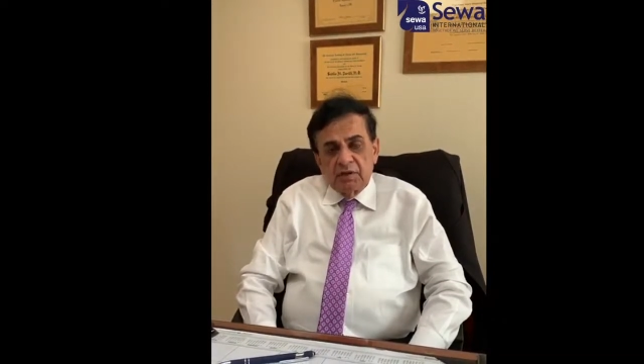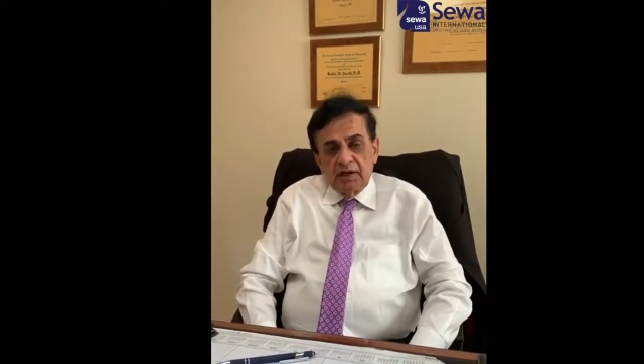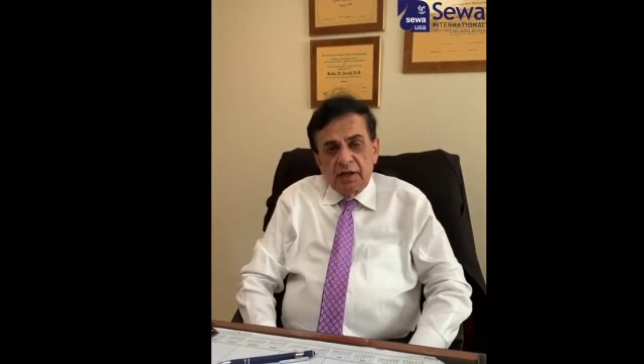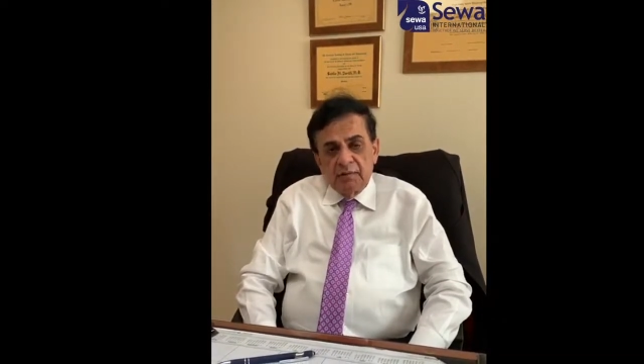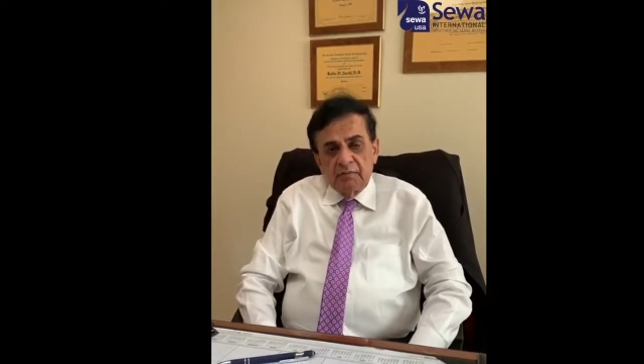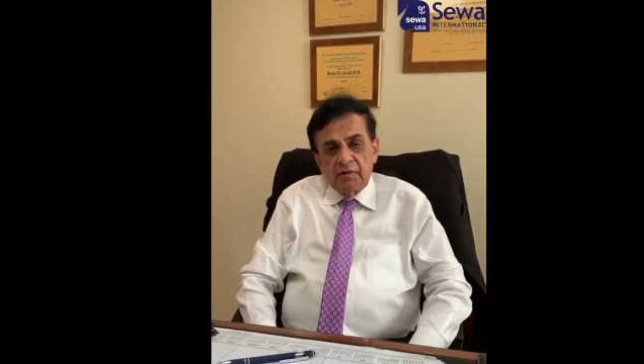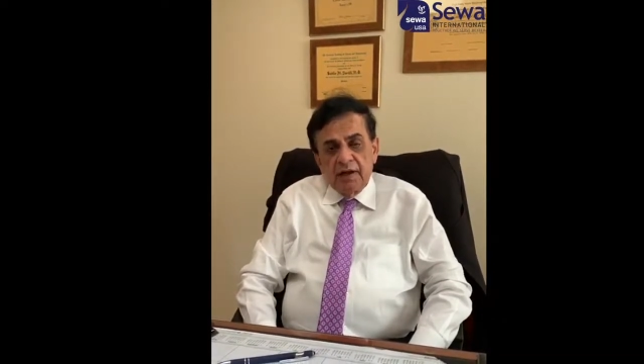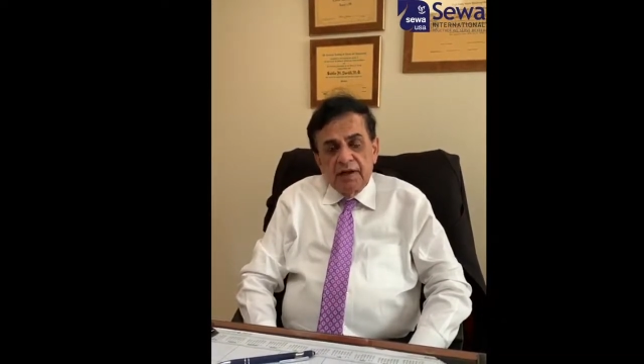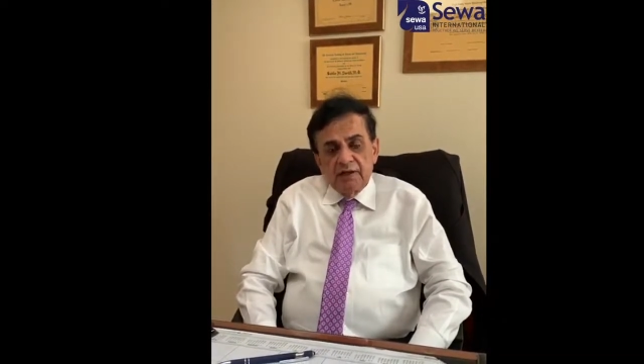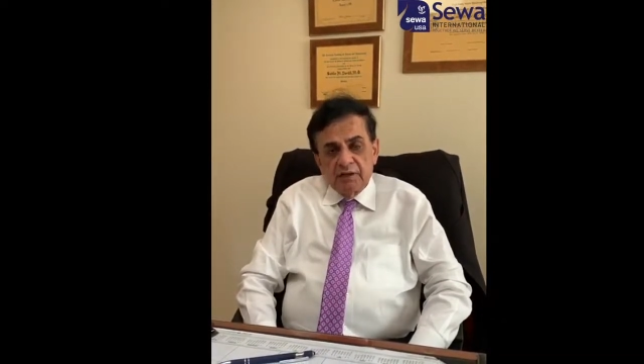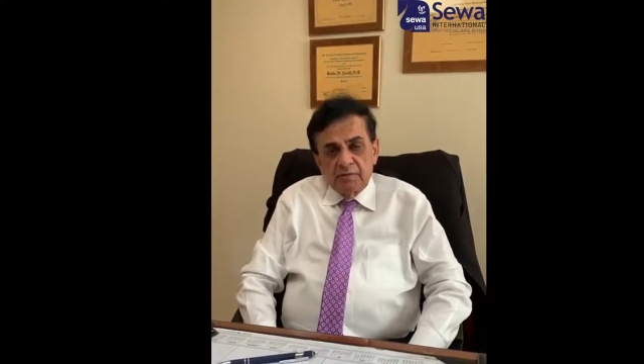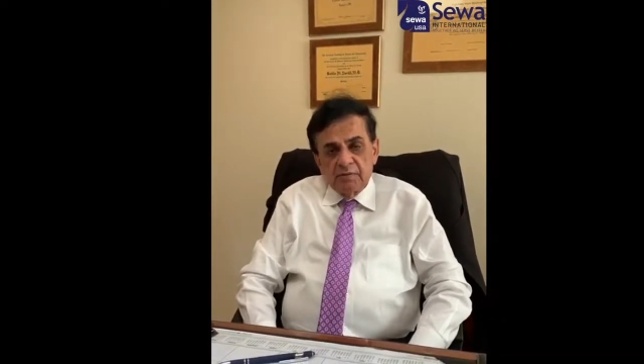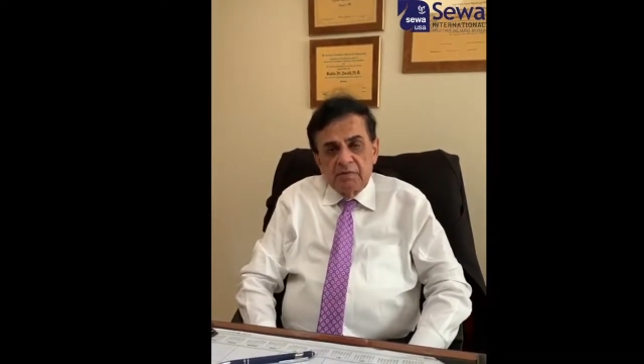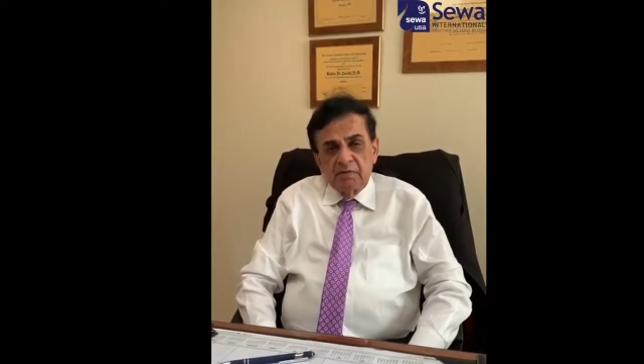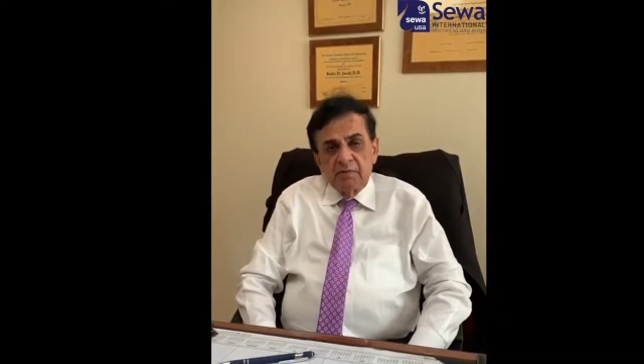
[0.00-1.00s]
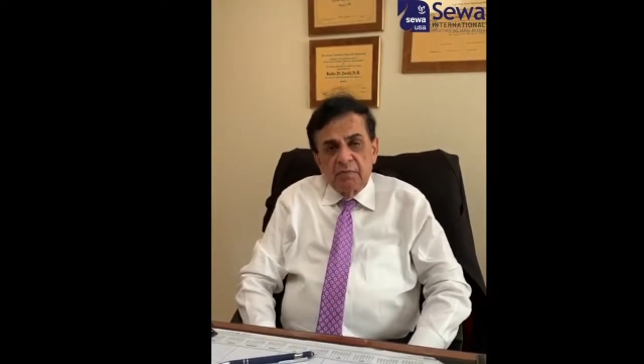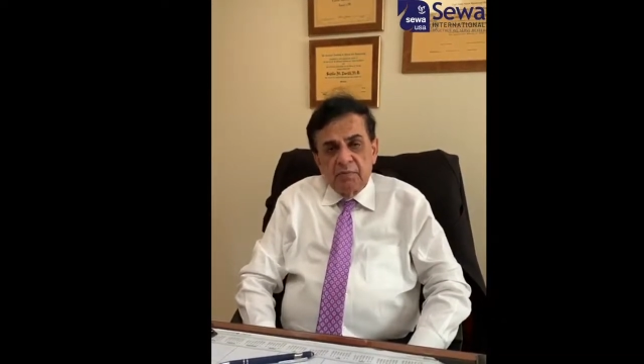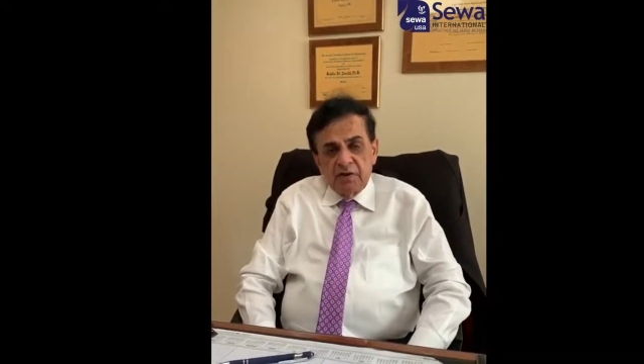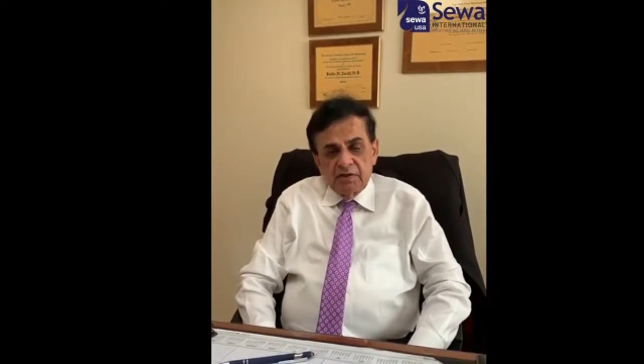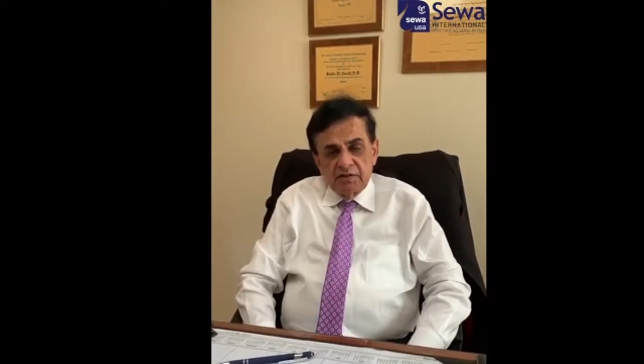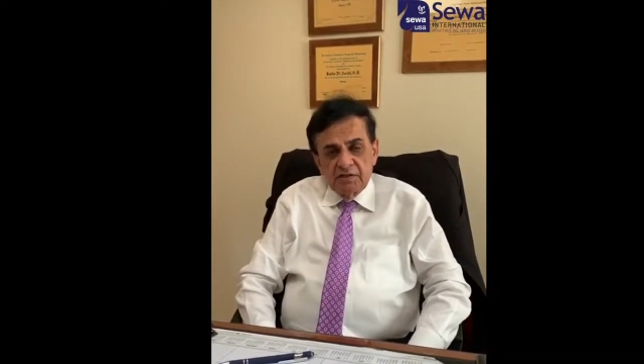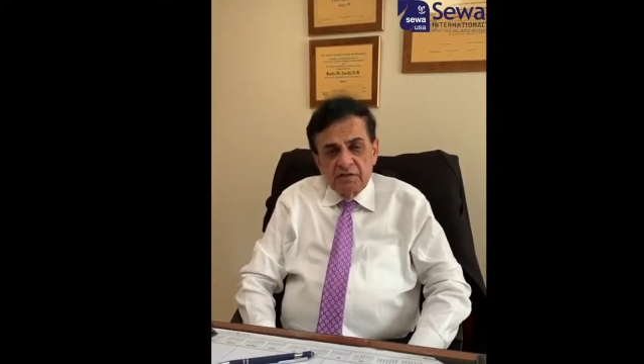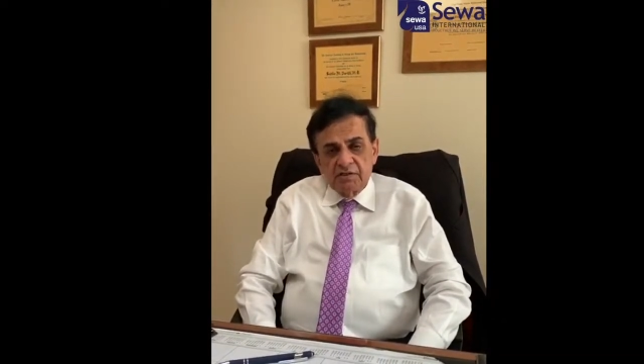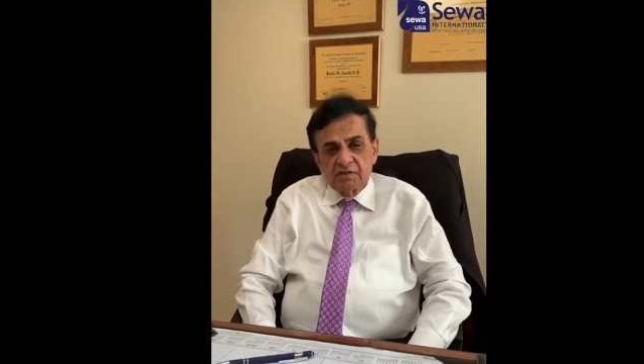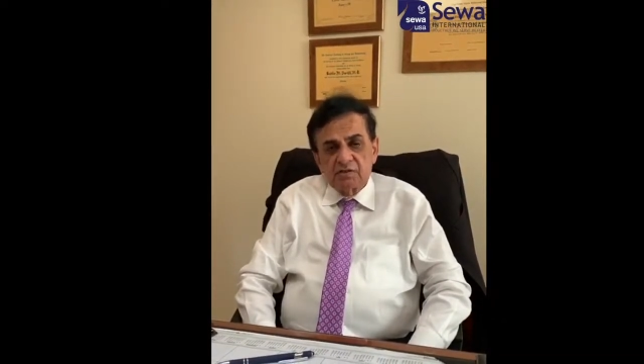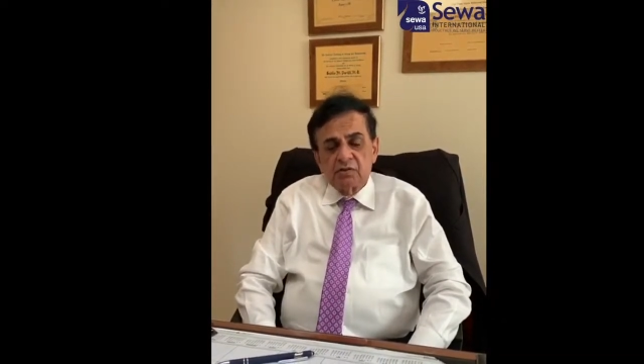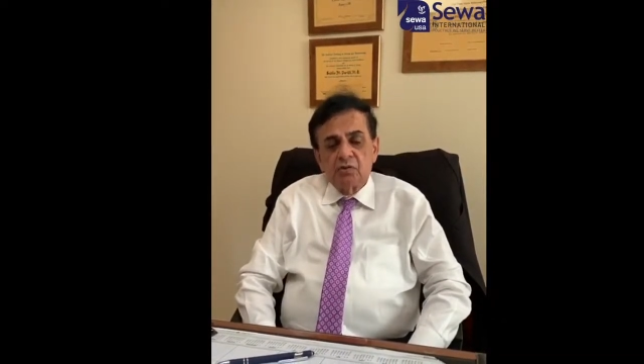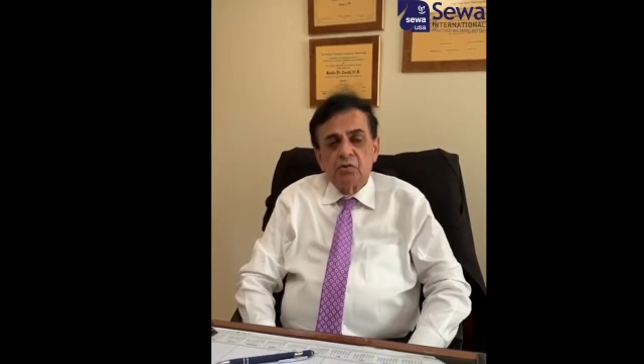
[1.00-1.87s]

time 90% of the patients